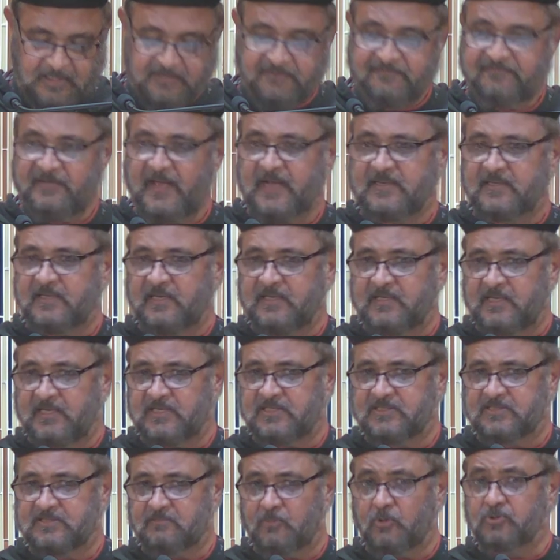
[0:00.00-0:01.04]
In fact, it
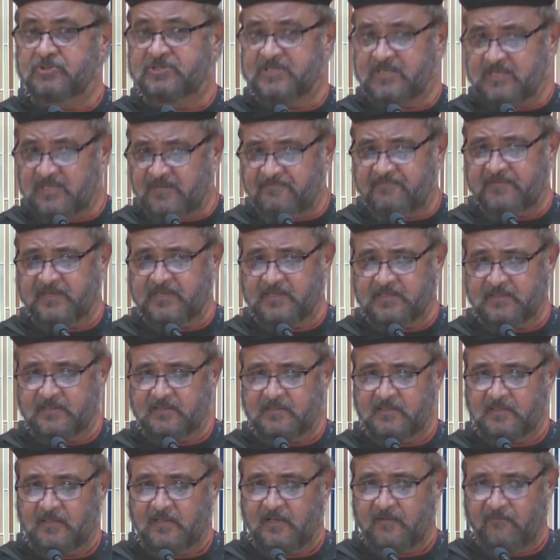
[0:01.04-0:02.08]
is most significant
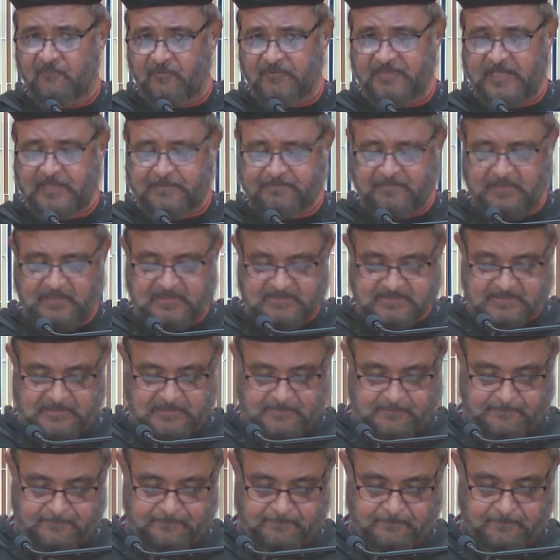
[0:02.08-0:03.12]
for that
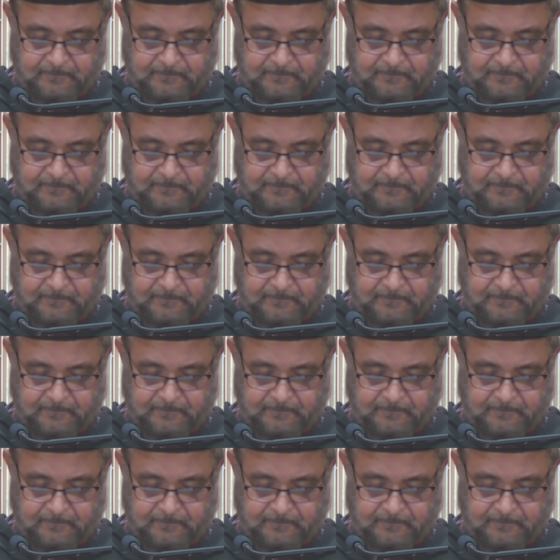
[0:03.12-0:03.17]
person.